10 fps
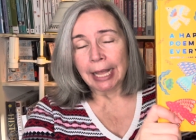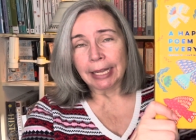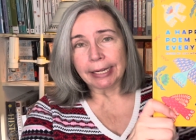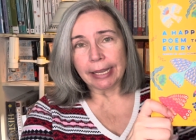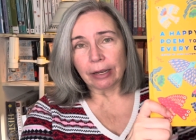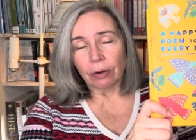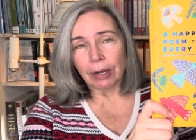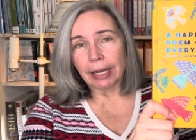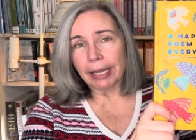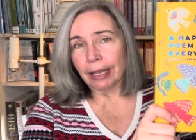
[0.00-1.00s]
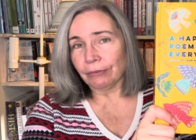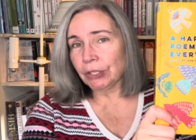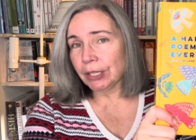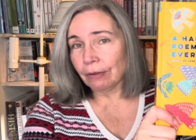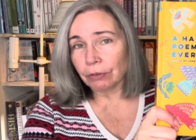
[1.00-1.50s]
Now, I have
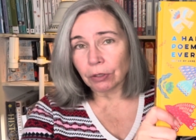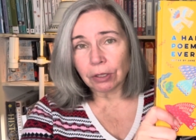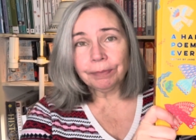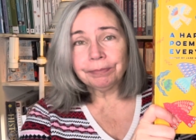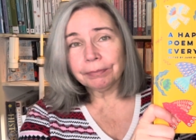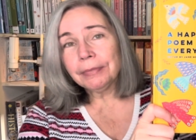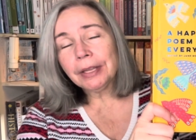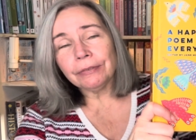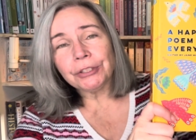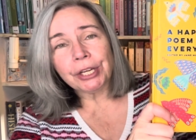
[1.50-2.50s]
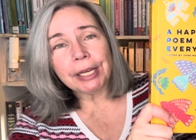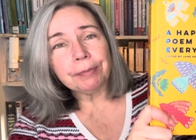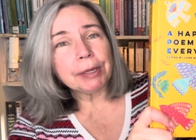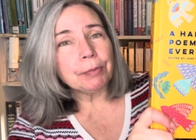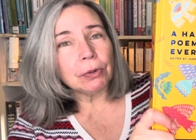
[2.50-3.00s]
several of
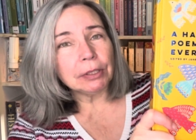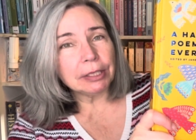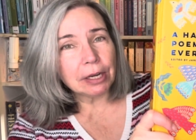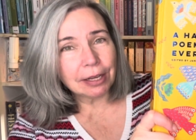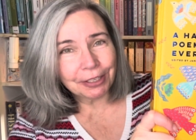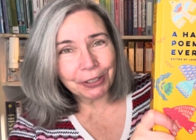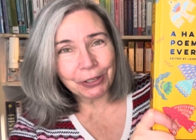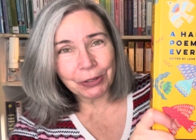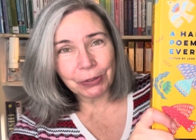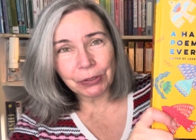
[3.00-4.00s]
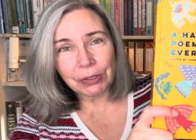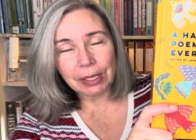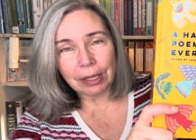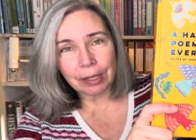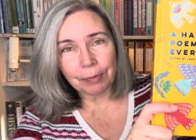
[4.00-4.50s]
Jane McMorland Hunter's
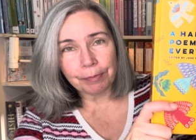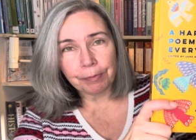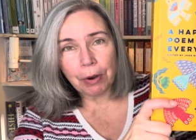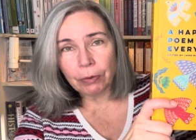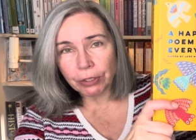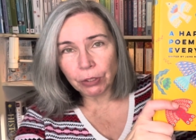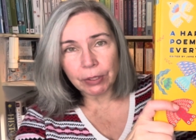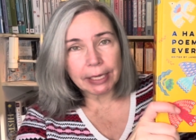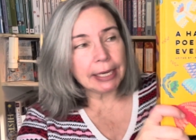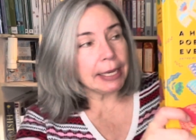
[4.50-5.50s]
um, poetry